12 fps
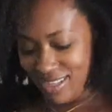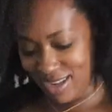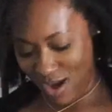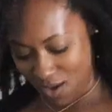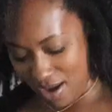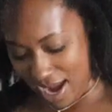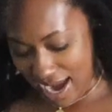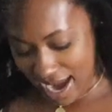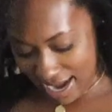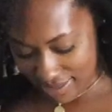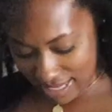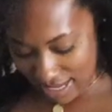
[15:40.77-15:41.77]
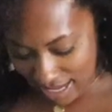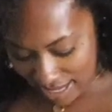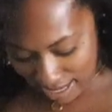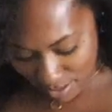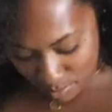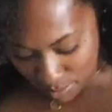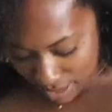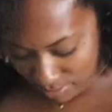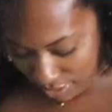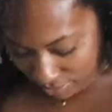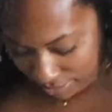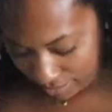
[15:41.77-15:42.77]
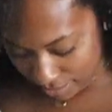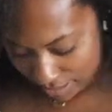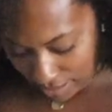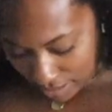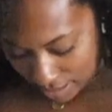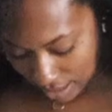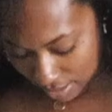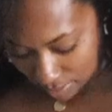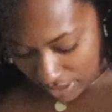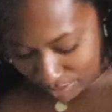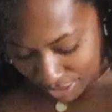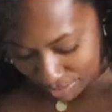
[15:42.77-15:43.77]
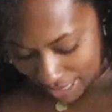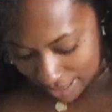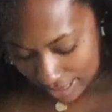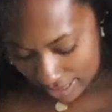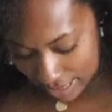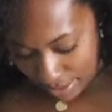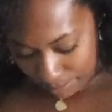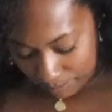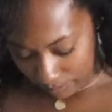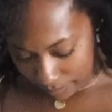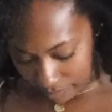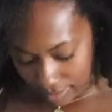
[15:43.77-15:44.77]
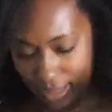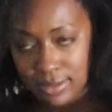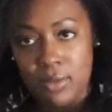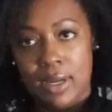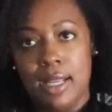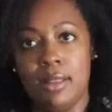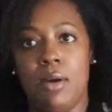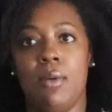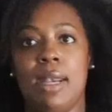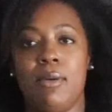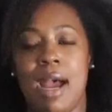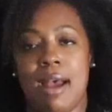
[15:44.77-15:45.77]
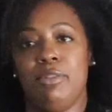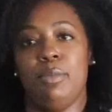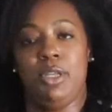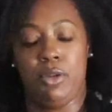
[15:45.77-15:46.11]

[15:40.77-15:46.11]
you know, I think I am, but I'm not really. Um, in my mind, I am. It's okay though, I don't have to be